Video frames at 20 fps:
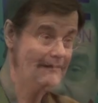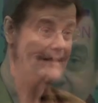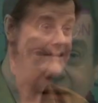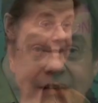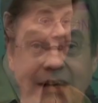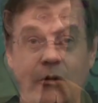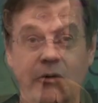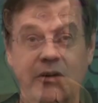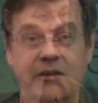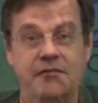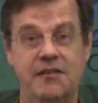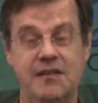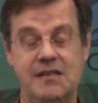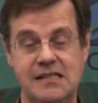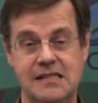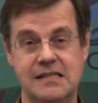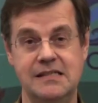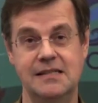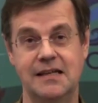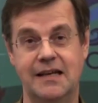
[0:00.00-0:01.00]
Now, if
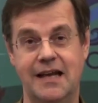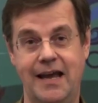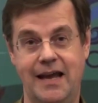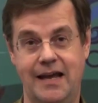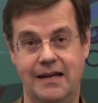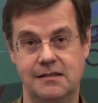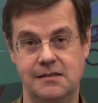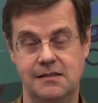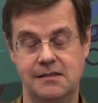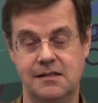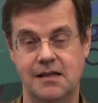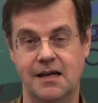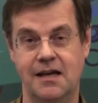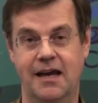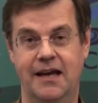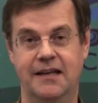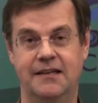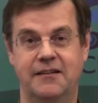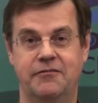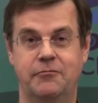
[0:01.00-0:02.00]
this is the case,
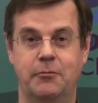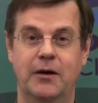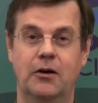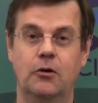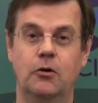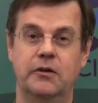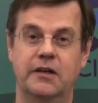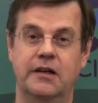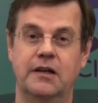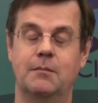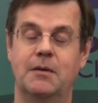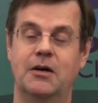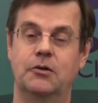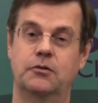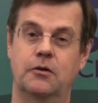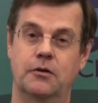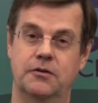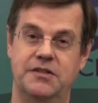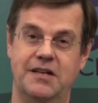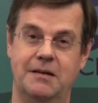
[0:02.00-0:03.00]
and if we are looking
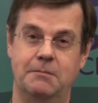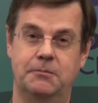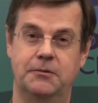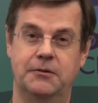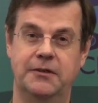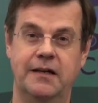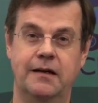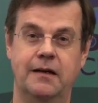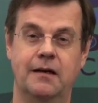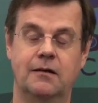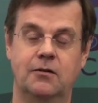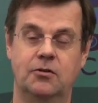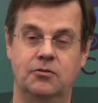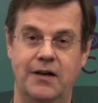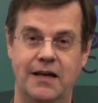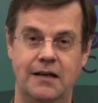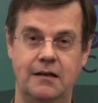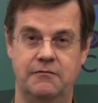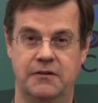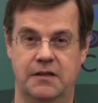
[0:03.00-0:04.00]
about contemporary
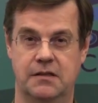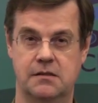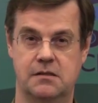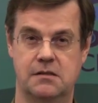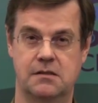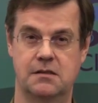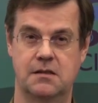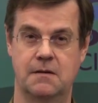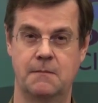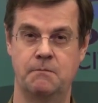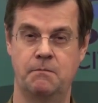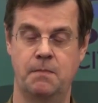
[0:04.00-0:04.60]
relevance,